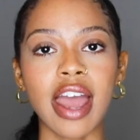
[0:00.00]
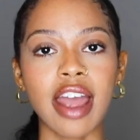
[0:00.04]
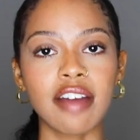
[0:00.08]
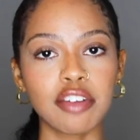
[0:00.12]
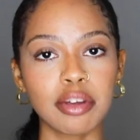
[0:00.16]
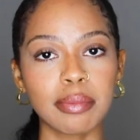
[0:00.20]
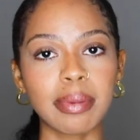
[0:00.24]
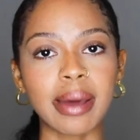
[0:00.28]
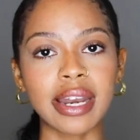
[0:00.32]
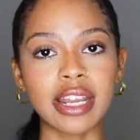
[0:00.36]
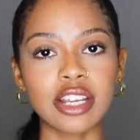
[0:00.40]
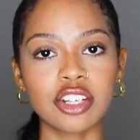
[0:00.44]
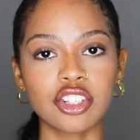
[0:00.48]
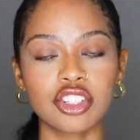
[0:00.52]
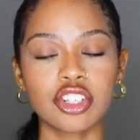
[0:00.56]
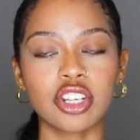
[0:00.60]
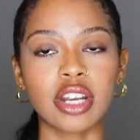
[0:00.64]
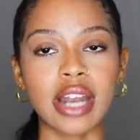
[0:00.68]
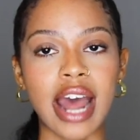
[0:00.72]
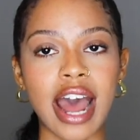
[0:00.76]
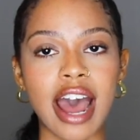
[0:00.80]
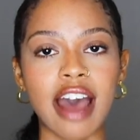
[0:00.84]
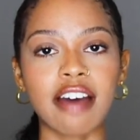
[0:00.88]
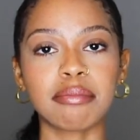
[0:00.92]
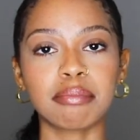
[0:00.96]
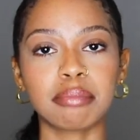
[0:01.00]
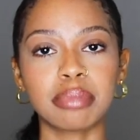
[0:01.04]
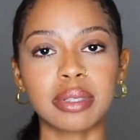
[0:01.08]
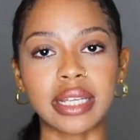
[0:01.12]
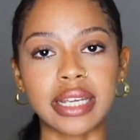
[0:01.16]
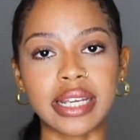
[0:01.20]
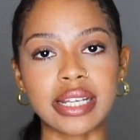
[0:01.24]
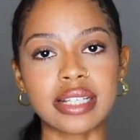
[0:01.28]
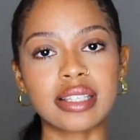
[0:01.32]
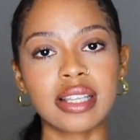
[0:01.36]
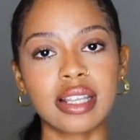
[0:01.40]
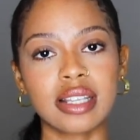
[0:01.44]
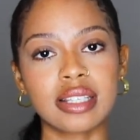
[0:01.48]
Everybody should have
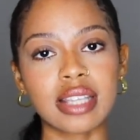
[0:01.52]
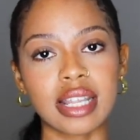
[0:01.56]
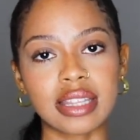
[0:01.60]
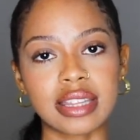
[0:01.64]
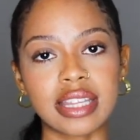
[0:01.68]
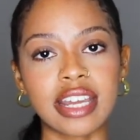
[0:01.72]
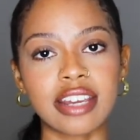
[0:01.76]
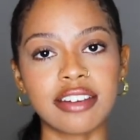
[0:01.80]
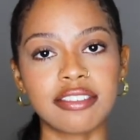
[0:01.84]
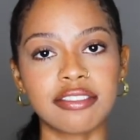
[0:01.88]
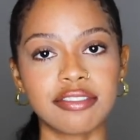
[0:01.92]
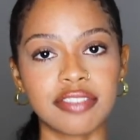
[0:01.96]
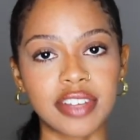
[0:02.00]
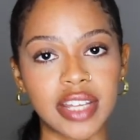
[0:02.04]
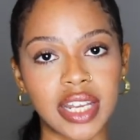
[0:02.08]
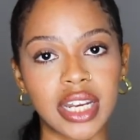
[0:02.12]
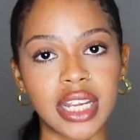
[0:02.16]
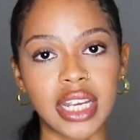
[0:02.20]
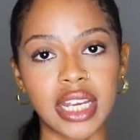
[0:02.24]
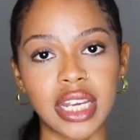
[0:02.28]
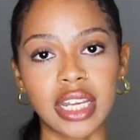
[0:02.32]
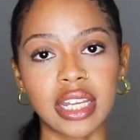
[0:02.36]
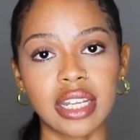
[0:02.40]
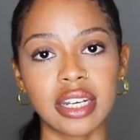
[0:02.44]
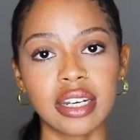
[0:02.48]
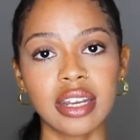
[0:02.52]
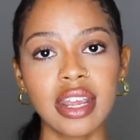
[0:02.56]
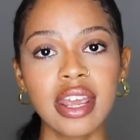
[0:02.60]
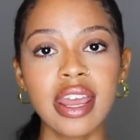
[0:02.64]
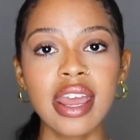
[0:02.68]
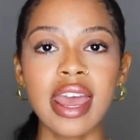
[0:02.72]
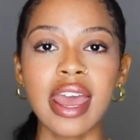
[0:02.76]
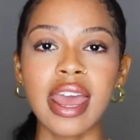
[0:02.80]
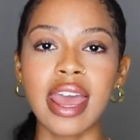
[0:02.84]
places that they fit in.